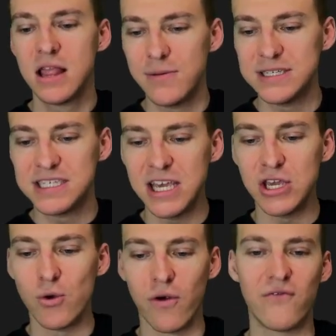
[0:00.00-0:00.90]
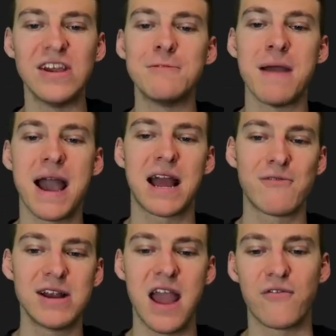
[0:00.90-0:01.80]
Let me see your feedback. I
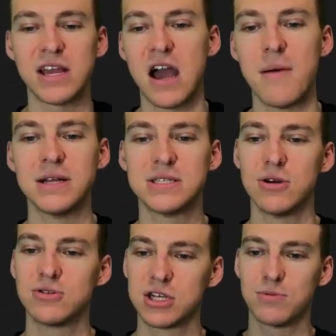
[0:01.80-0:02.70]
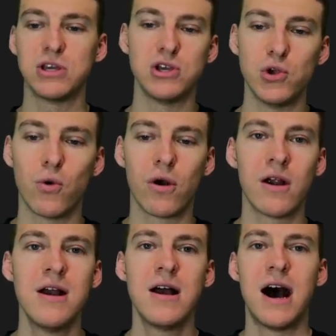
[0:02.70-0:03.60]
read every comment, so trust me,
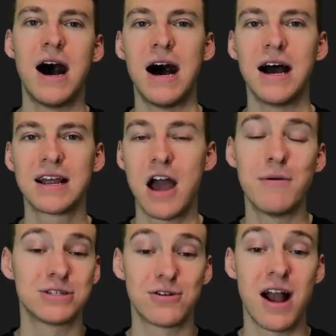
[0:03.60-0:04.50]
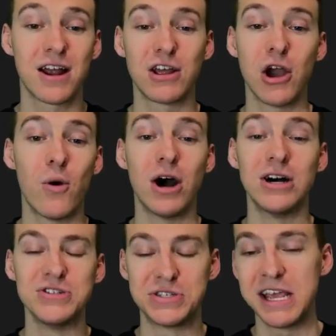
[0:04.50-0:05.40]
your comments are not going to go
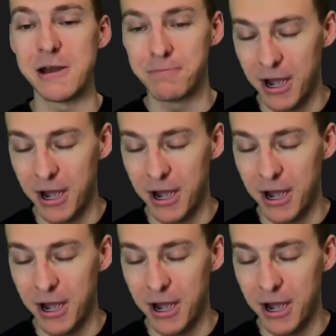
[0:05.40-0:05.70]
unseen.